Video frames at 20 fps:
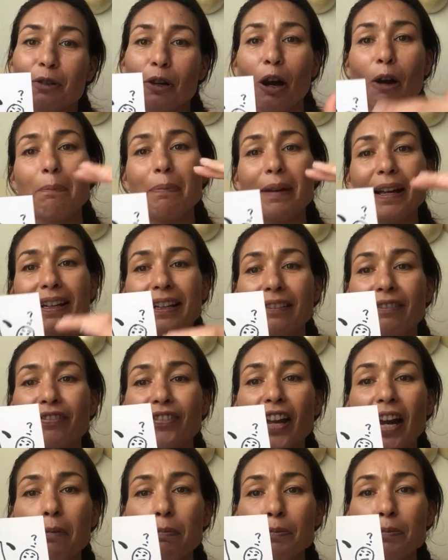back in
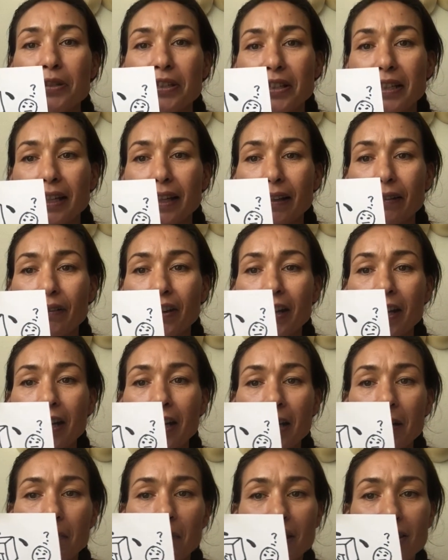doubt again.
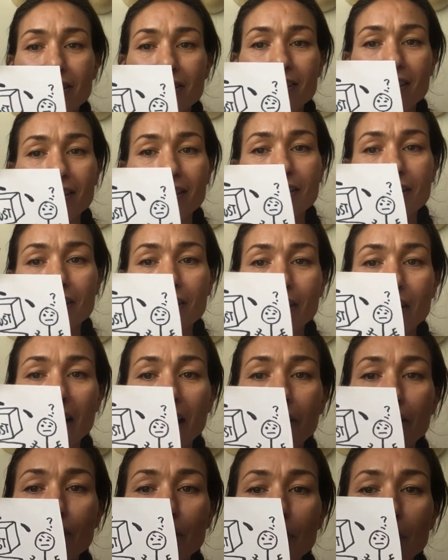But you
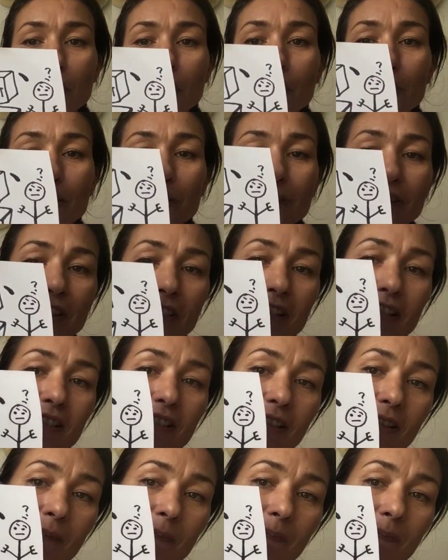have to work on these